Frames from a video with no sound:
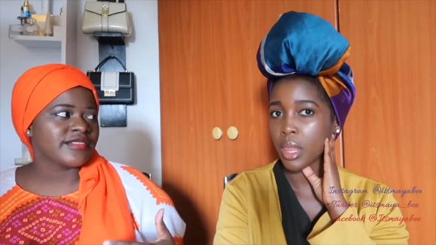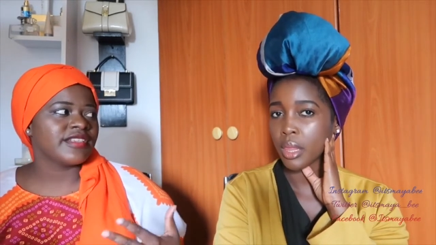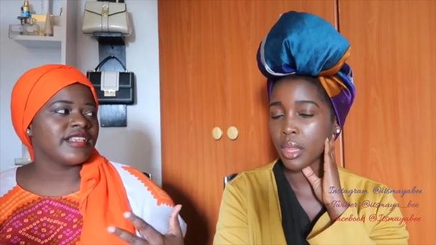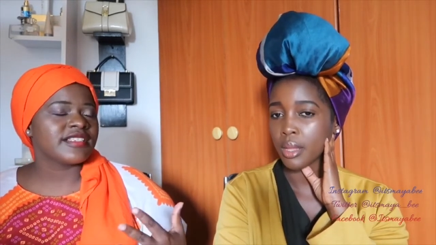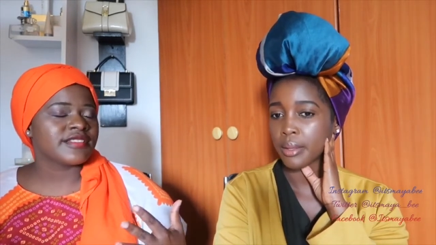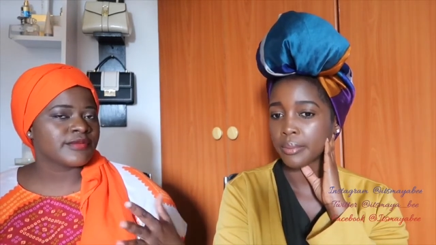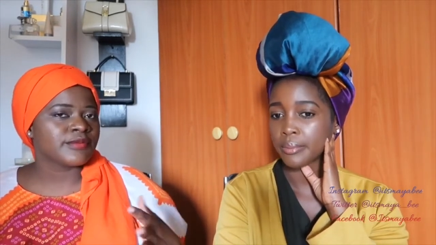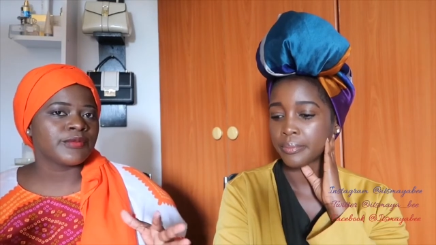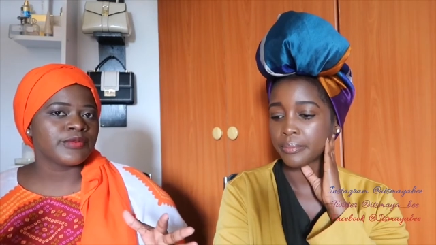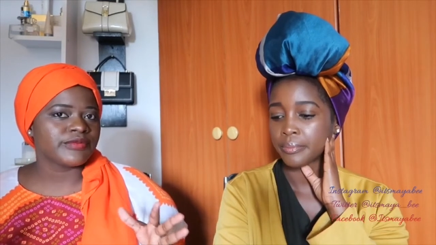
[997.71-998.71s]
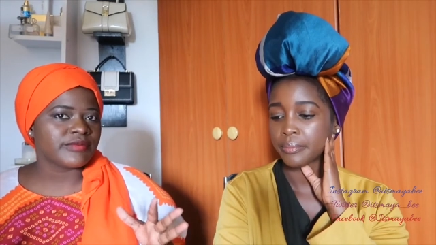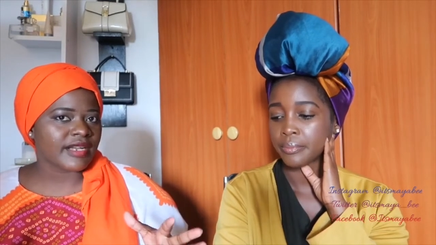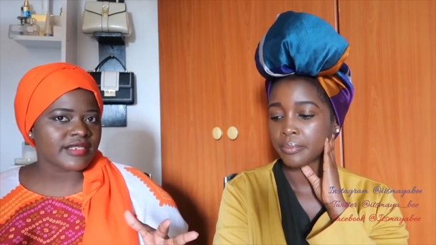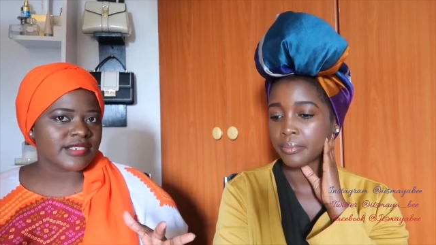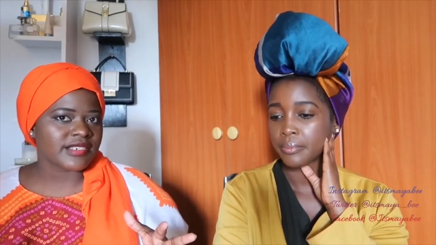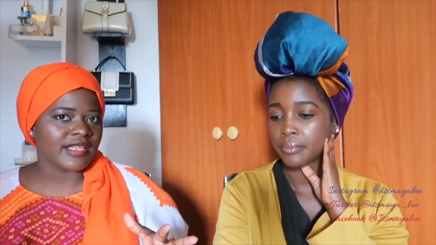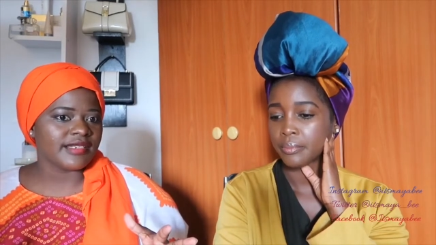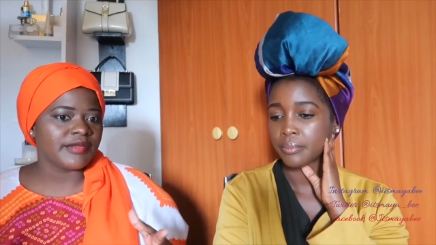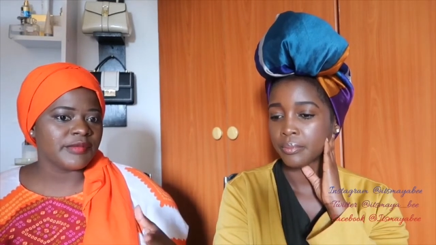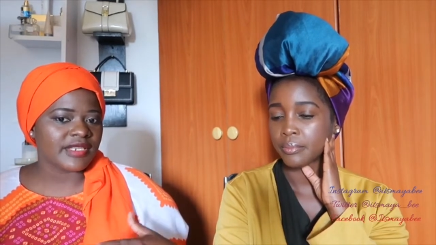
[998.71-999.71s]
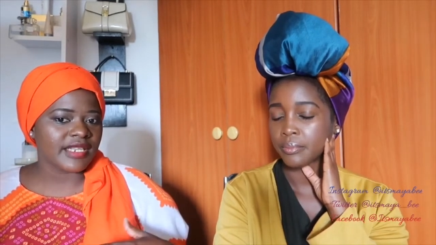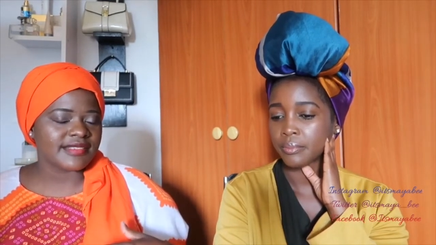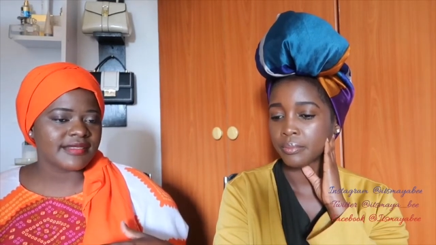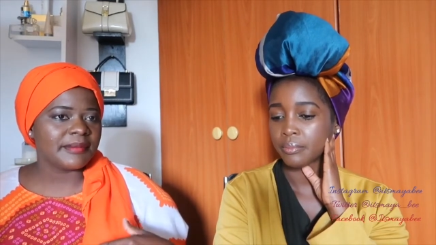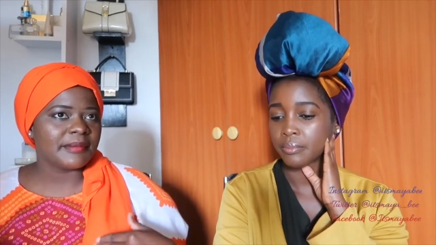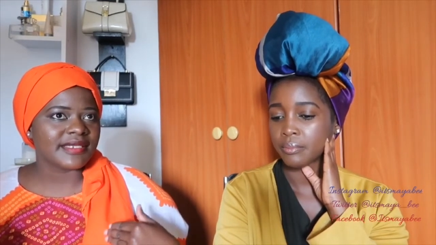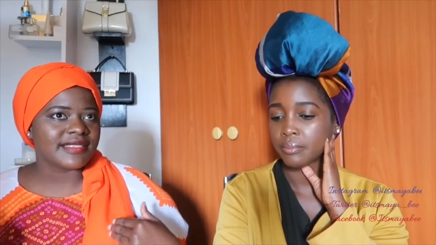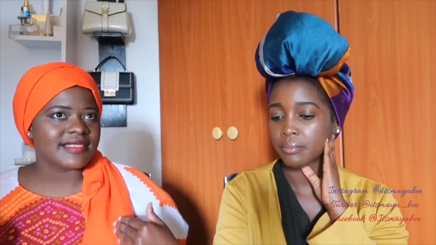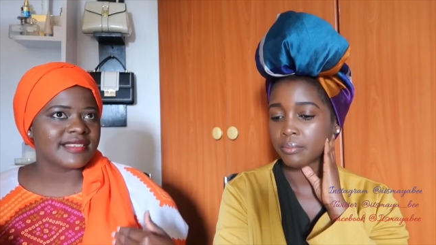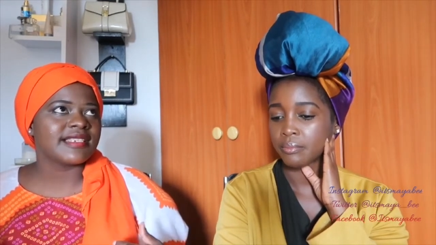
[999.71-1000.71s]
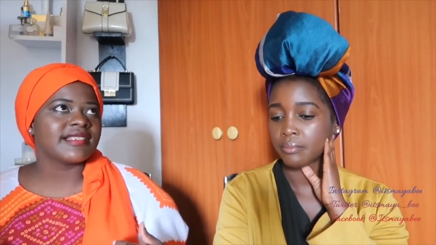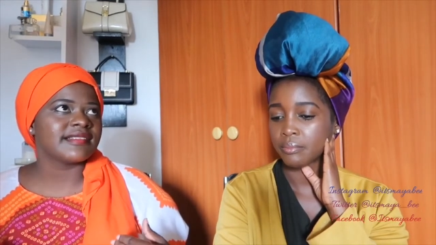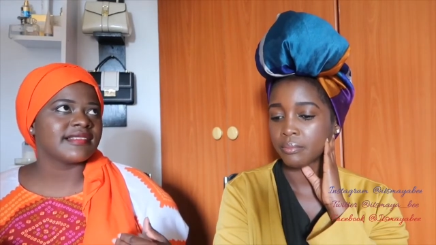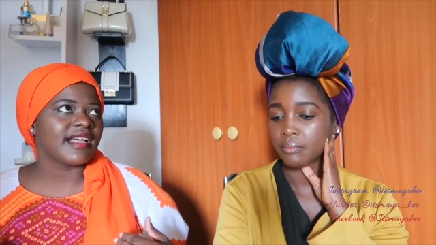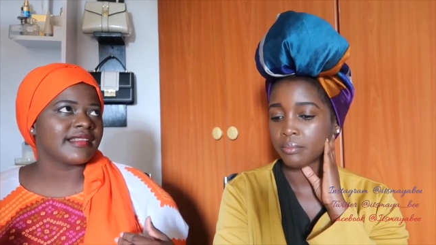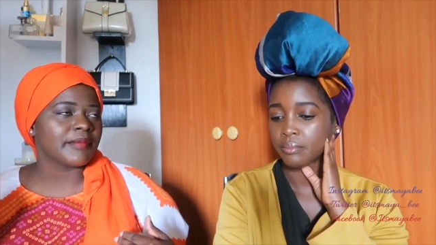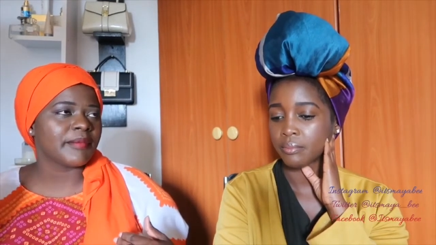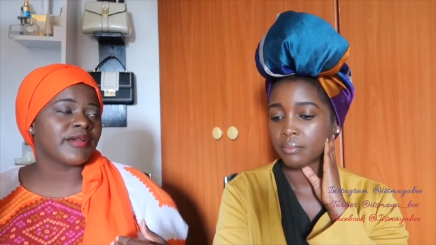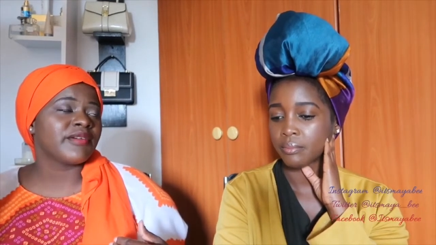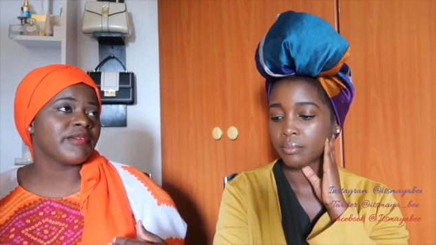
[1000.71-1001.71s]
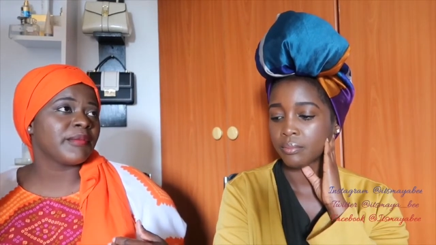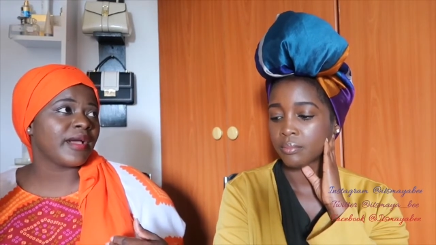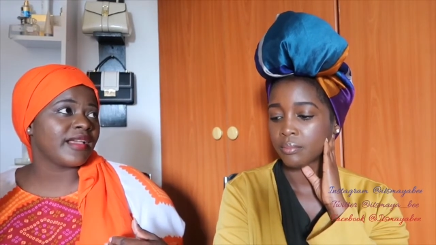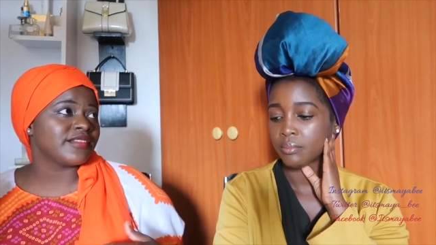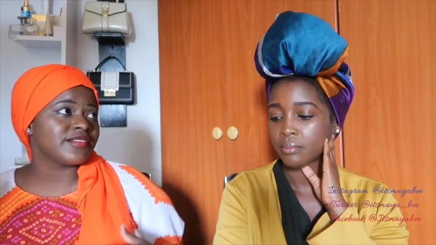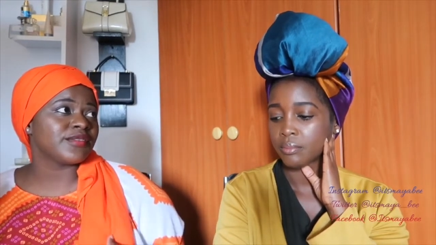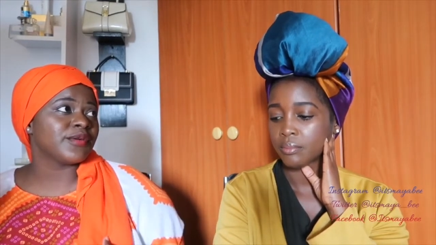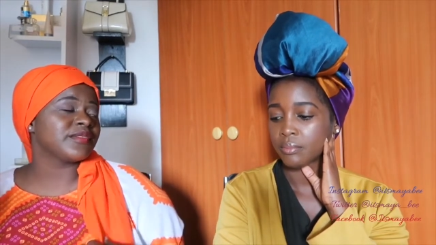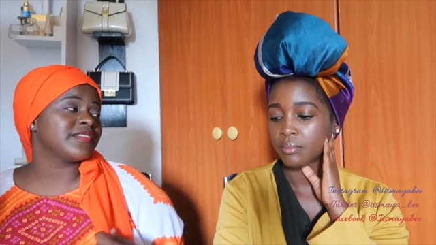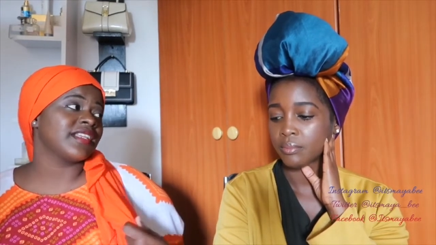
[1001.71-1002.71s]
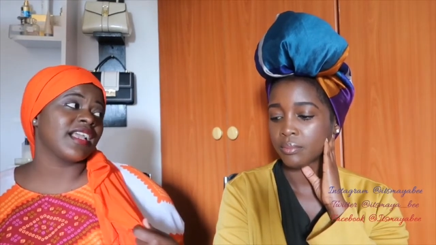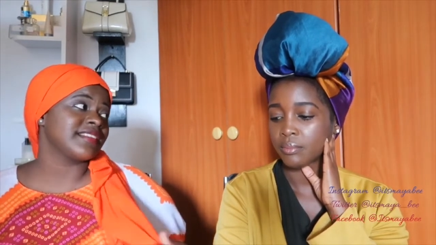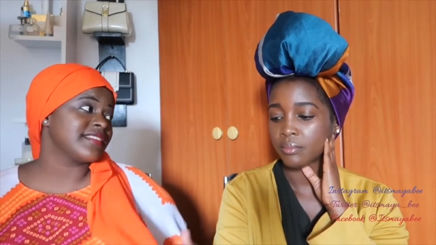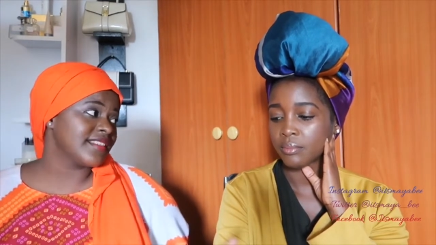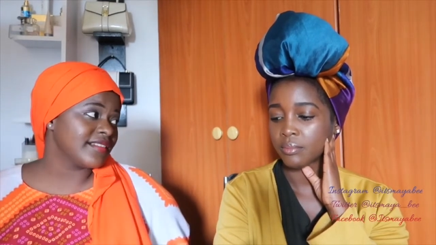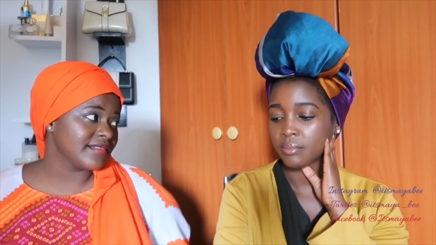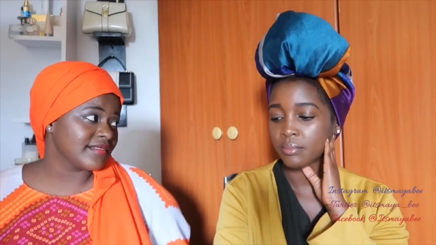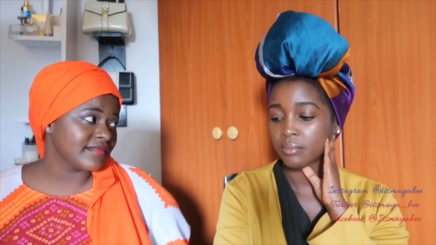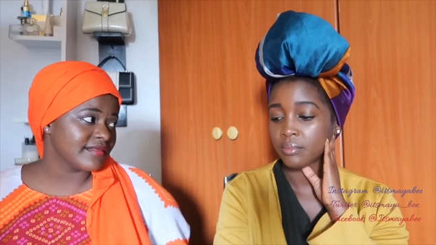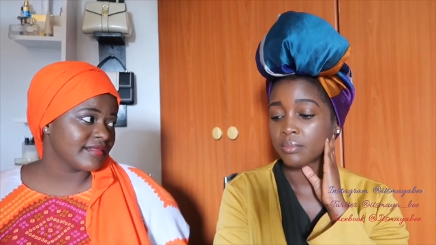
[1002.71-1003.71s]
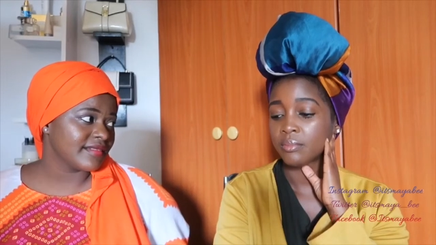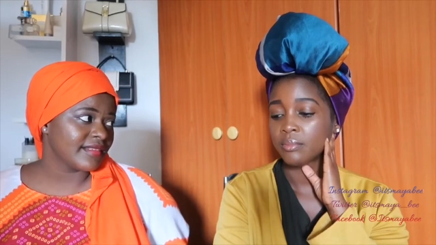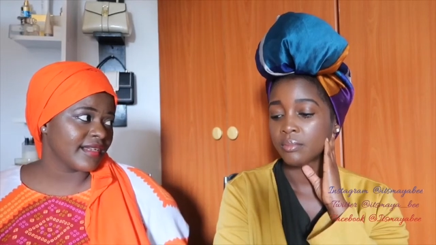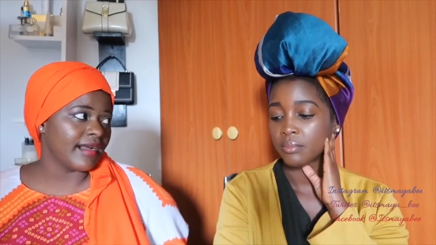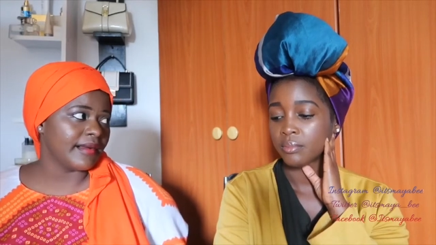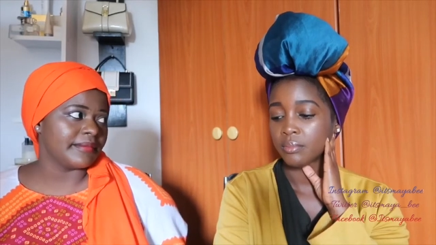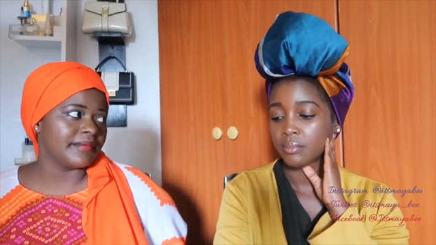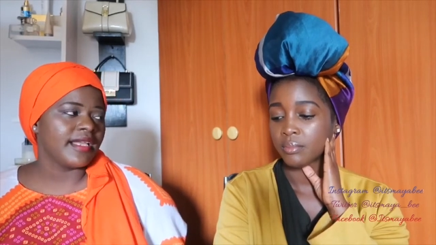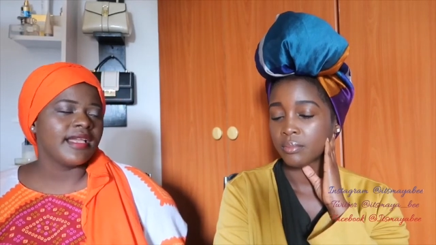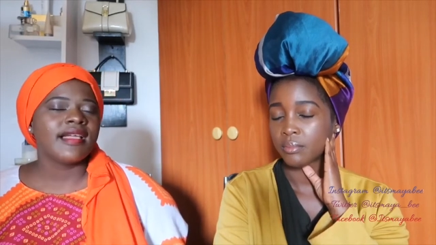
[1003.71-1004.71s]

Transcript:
Speaker 1: So yes, we'll rush and immunize them, but still at the back of your mind, you know, they can still come.